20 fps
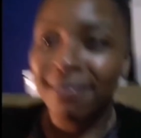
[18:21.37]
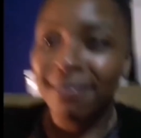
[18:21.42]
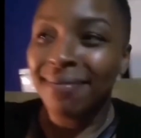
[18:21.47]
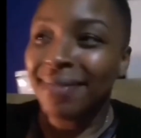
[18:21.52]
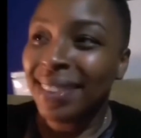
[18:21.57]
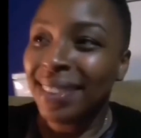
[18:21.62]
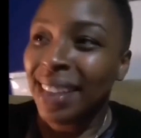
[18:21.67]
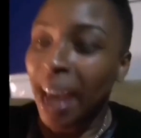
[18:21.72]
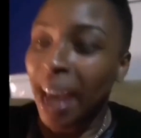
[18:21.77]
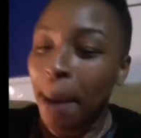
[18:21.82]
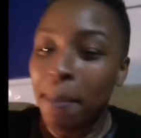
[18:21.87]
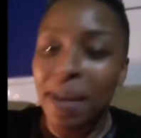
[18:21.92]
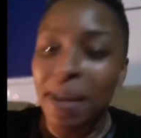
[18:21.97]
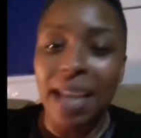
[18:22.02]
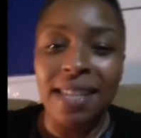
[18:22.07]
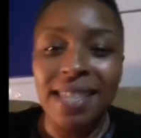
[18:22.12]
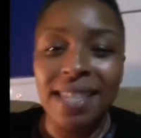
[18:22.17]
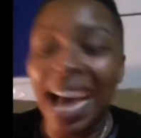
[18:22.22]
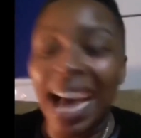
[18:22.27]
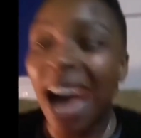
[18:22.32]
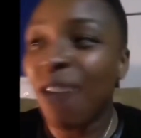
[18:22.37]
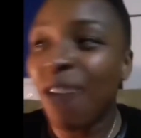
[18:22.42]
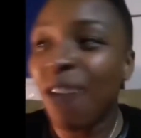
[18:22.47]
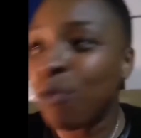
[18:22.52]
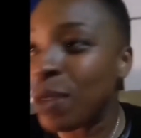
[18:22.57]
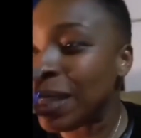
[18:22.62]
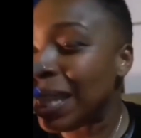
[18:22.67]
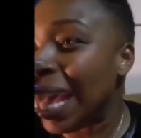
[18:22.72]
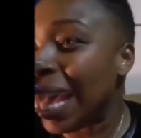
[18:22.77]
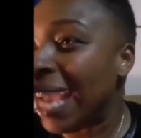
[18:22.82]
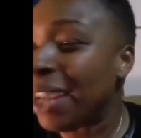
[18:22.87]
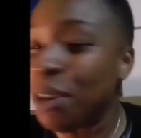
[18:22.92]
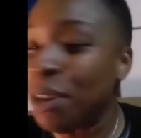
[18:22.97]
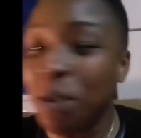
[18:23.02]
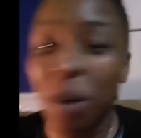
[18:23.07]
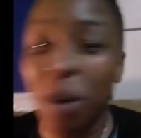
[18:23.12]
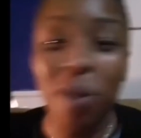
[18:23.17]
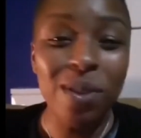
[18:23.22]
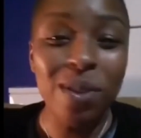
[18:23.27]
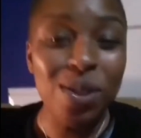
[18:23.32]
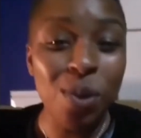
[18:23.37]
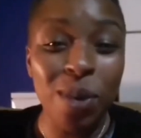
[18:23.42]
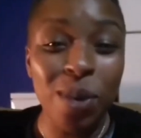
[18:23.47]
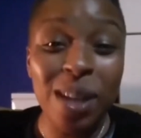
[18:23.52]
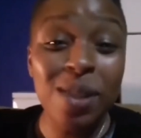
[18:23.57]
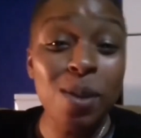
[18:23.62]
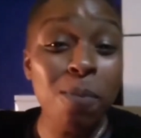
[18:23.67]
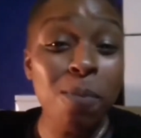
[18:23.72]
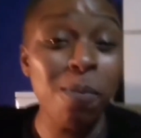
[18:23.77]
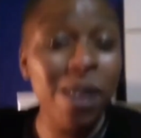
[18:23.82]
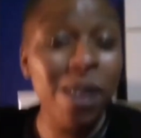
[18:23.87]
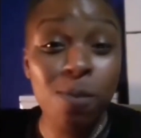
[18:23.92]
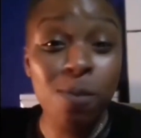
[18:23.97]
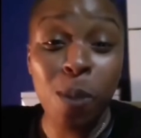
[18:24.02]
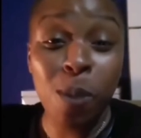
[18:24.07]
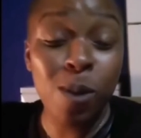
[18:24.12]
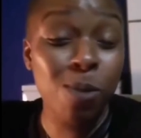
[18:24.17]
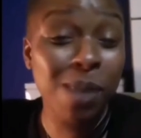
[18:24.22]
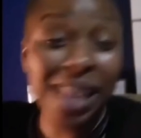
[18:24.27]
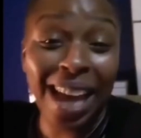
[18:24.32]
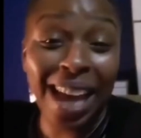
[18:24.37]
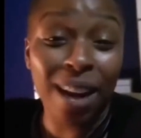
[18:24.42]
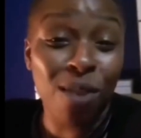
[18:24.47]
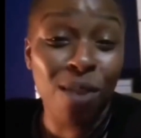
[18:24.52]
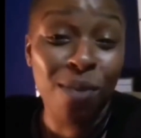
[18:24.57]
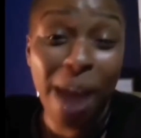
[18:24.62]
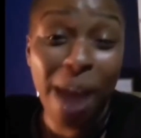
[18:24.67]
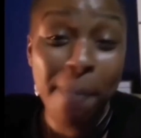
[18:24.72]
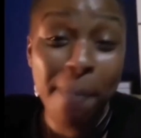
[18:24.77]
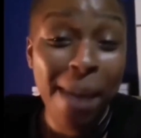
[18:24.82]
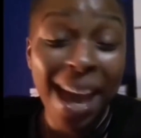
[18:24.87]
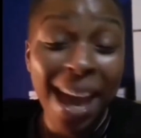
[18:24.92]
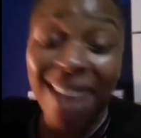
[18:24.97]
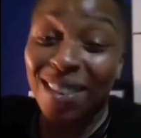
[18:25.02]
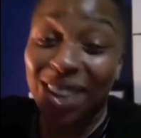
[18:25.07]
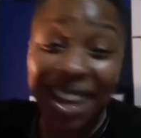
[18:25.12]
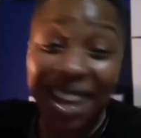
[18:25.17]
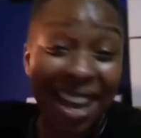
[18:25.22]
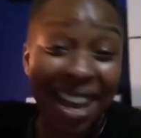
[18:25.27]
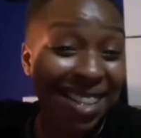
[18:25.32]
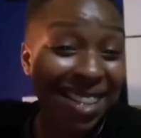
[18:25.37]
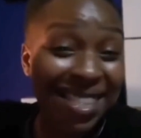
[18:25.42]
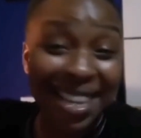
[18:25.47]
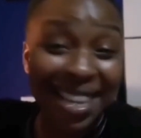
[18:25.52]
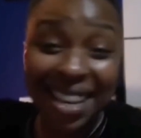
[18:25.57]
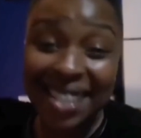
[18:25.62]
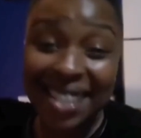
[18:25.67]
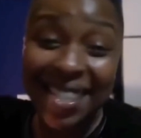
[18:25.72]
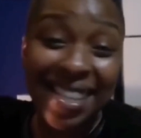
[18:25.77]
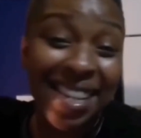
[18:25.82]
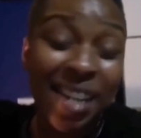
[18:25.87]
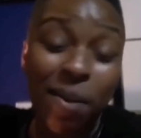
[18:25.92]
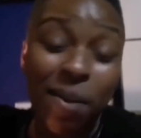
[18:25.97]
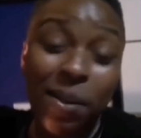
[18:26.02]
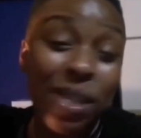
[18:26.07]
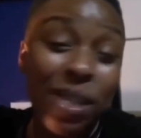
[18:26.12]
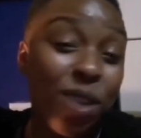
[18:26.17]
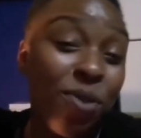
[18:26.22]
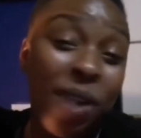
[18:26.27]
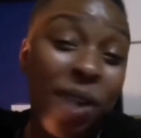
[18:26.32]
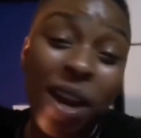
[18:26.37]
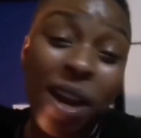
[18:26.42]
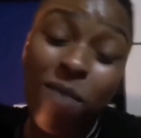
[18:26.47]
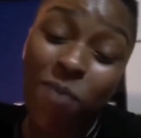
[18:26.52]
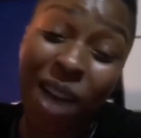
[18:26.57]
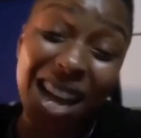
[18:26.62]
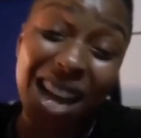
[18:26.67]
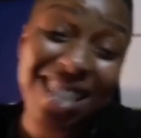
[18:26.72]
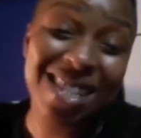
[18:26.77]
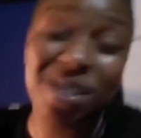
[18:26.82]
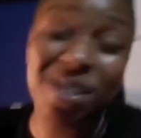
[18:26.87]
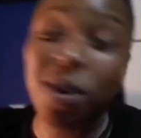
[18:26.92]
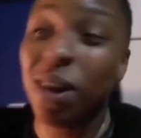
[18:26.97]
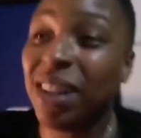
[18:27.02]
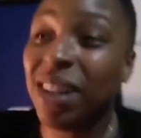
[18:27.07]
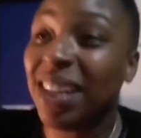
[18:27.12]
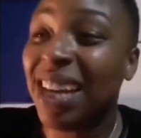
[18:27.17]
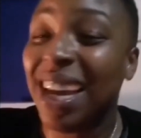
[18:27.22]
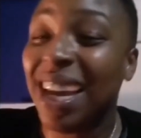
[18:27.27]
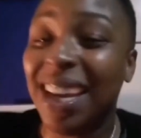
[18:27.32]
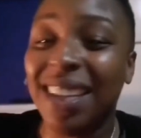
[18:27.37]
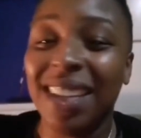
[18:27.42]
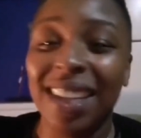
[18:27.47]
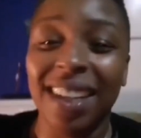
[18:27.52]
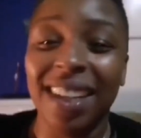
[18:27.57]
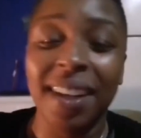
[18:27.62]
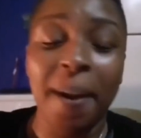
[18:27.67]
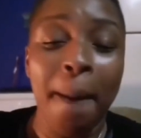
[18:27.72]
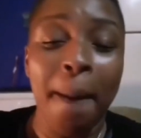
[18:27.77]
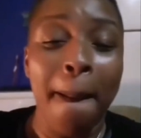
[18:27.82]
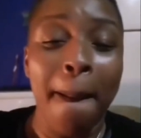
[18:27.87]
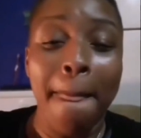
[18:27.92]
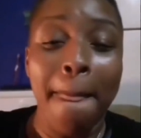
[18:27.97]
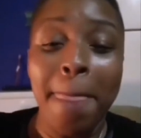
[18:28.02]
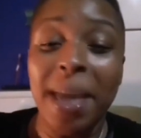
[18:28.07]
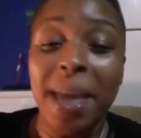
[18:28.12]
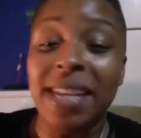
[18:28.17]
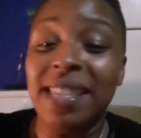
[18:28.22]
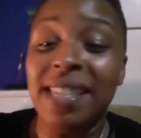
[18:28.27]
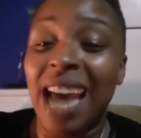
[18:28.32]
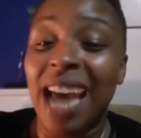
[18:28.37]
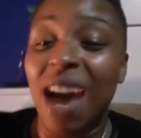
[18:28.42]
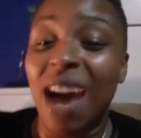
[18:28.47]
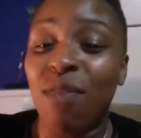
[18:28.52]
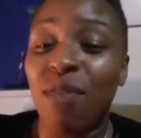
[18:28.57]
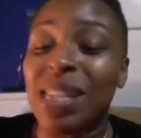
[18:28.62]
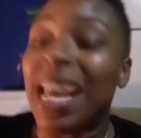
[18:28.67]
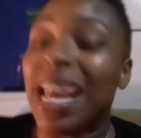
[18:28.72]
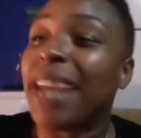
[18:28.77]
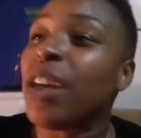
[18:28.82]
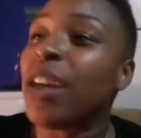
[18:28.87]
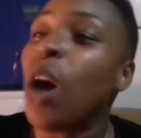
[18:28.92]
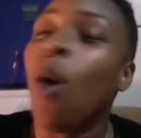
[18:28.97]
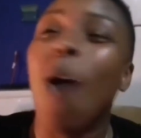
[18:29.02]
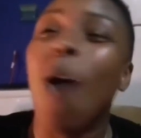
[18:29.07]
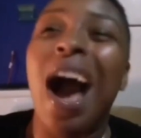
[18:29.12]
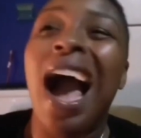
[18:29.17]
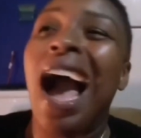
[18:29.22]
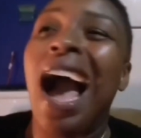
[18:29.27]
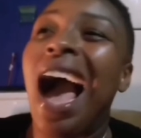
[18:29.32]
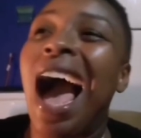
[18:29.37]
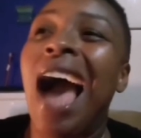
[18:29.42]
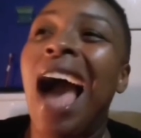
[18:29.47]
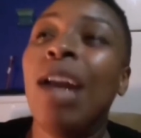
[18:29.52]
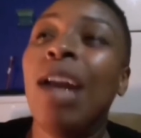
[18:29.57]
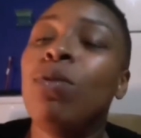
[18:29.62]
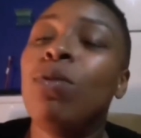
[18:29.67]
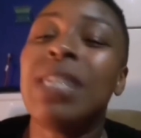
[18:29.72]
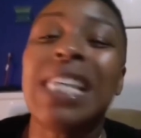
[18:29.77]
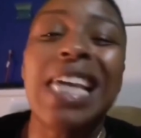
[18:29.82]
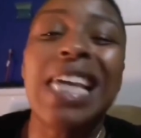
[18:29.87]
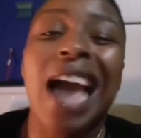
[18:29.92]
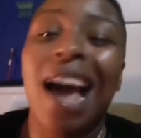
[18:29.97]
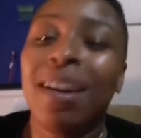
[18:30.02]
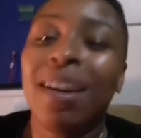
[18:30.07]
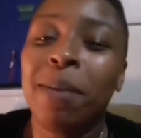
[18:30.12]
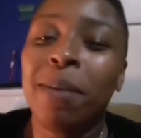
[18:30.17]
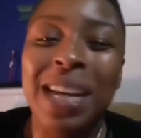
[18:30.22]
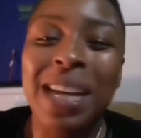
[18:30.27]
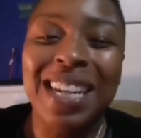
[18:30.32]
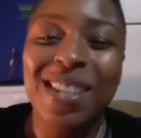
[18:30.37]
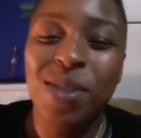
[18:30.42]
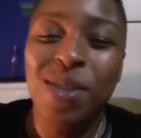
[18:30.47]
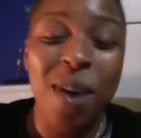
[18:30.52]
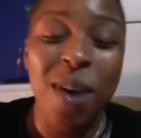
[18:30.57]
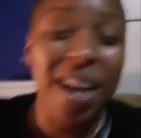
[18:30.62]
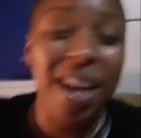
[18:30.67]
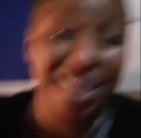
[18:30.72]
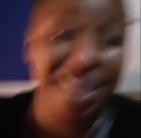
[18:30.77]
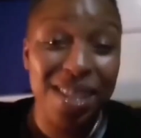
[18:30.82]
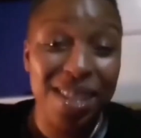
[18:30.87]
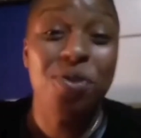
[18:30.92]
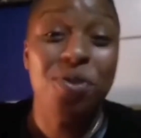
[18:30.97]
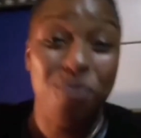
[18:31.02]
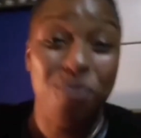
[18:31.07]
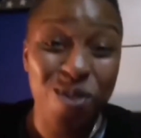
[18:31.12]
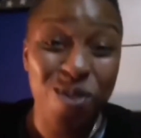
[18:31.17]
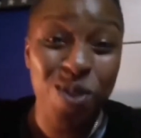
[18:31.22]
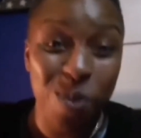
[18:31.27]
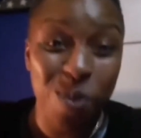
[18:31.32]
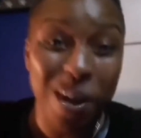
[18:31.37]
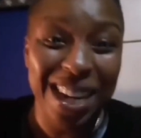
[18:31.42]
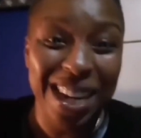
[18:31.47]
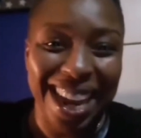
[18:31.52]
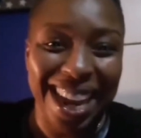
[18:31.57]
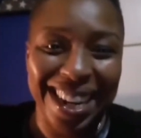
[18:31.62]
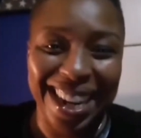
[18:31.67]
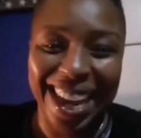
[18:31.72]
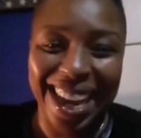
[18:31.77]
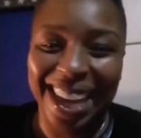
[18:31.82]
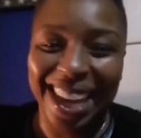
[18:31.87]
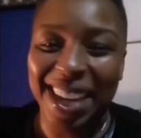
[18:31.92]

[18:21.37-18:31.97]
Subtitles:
and Staff was like, so it's supposed to be like a rap battle contest, and there was a grand prize and all of that. And Staff was like, yo, I don't see how them niggas won, because the Roots won that night.